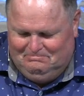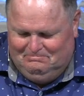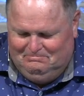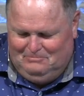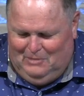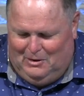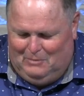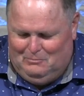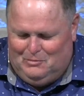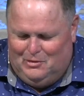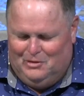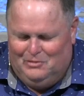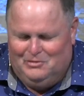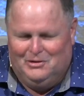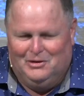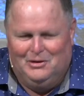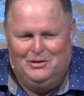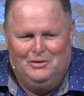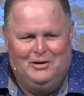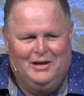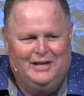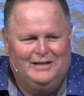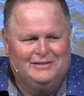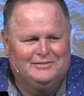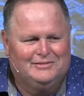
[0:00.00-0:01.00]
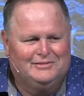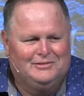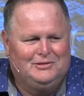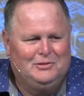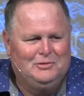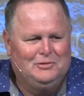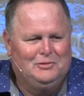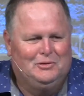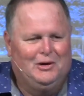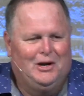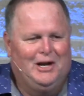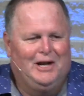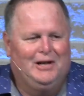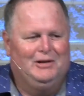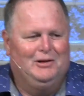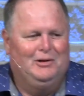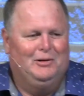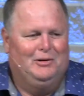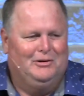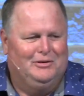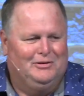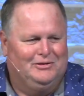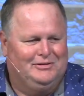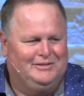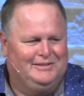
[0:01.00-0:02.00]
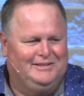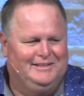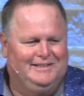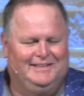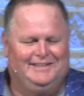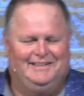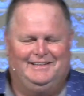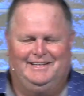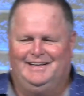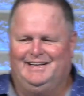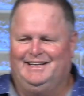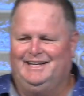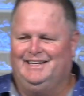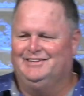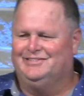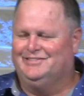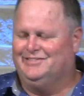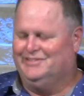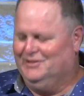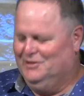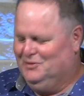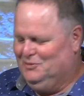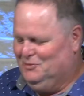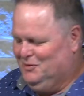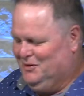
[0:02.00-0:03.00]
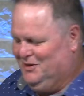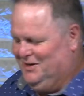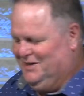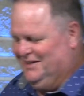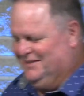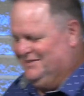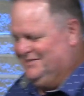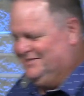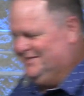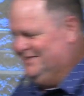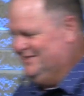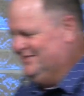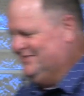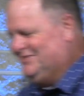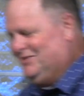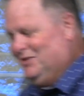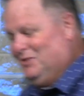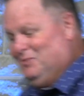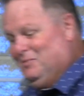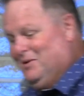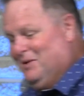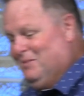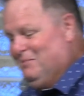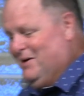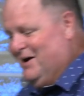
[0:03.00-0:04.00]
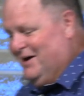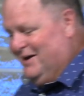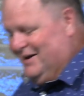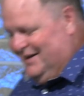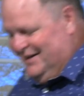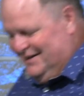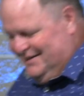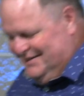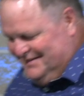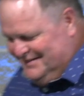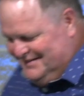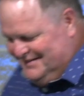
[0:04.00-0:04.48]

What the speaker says: My brother-in-law has two granddaughters that he has to go watch, and he's told me about it.